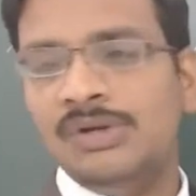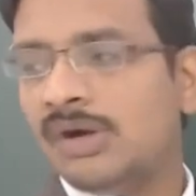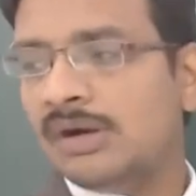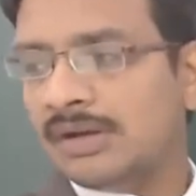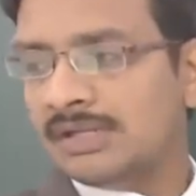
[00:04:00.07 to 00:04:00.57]

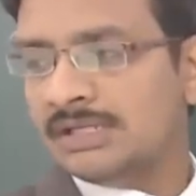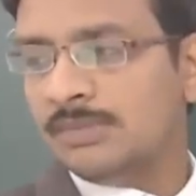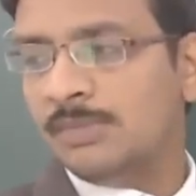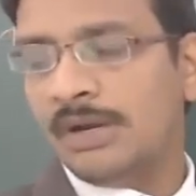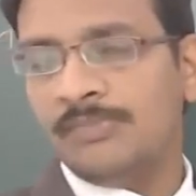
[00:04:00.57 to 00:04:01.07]
called
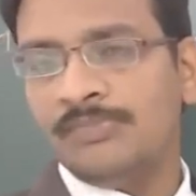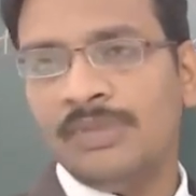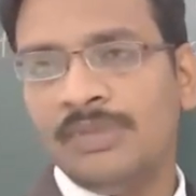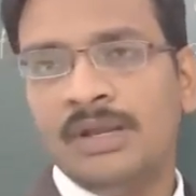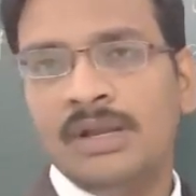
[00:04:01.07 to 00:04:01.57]
rigid body.
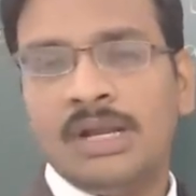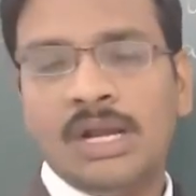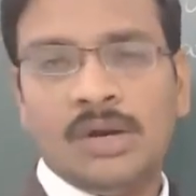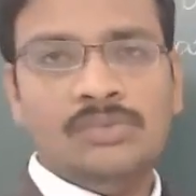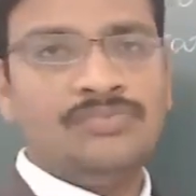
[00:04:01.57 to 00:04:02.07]

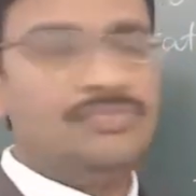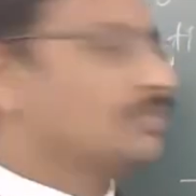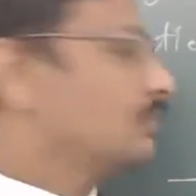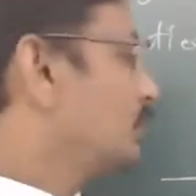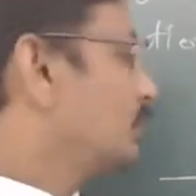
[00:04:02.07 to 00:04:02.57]
Now
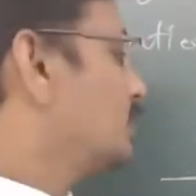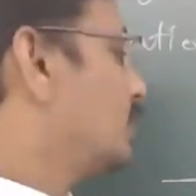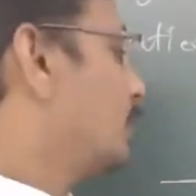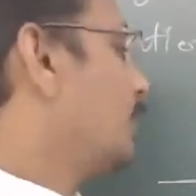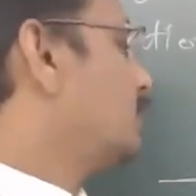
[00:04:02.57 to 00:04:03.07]

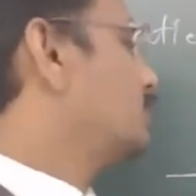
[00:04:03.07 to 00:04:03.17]
suppose